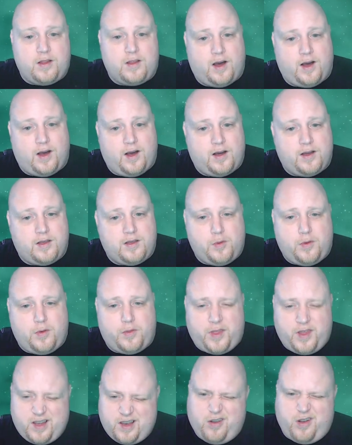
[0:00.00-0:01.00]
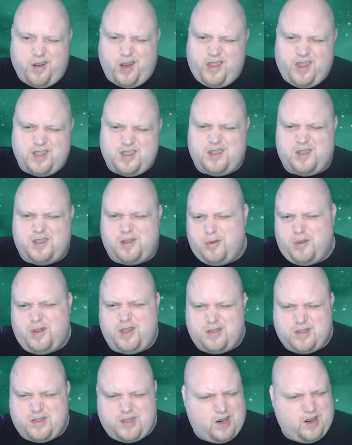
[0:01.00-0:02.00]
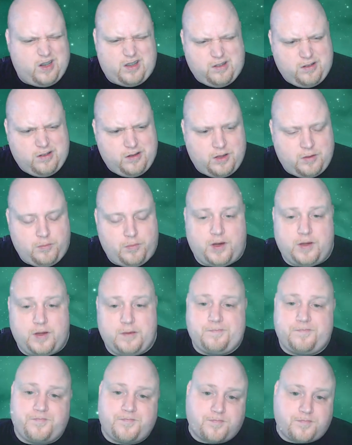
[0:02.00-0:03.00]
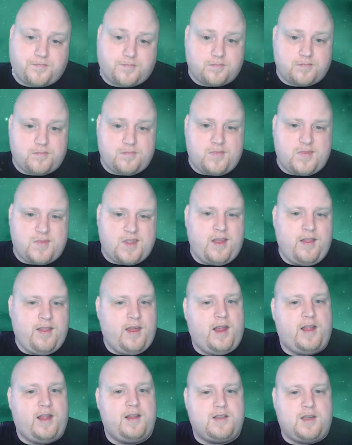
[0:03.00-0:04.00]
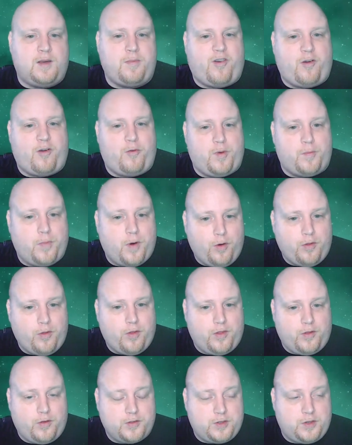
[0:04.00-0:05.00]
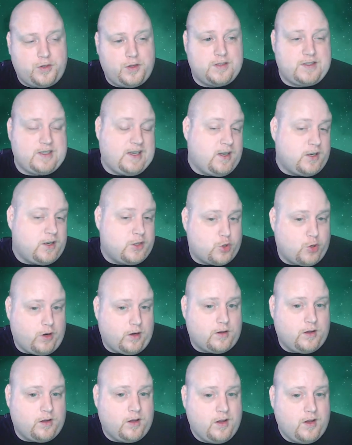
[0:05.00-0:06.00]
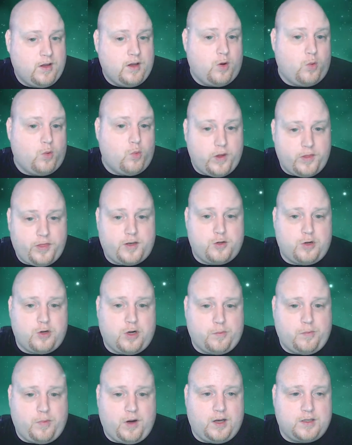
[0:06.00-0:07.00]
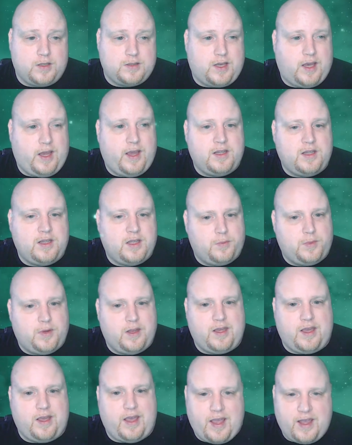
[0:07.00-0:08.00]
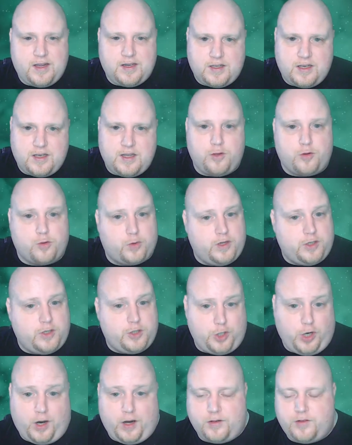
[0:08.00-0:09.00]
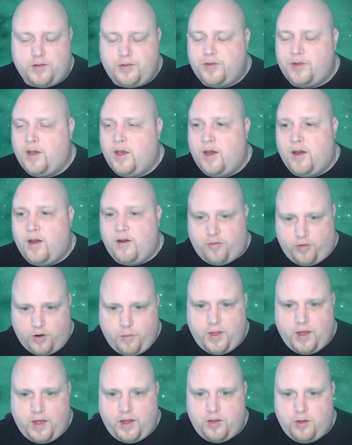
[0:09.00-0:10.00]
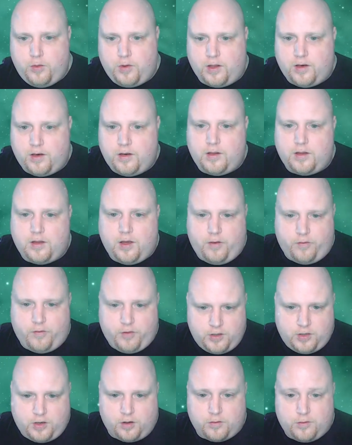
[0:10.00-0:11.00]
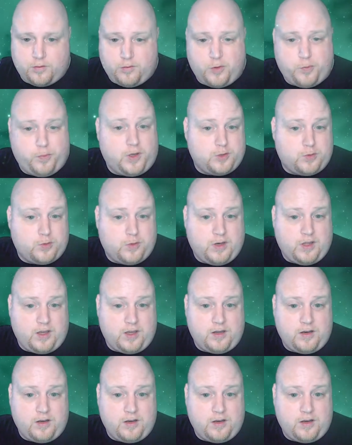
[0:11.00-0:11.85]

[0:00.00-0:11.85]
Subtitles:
you would think, okay, this is a really tiny unit, but it ends up, if I put both of those units in a truck with the truck boss, I end up getting 8 D3 shots from that unit every turn with +1 to hit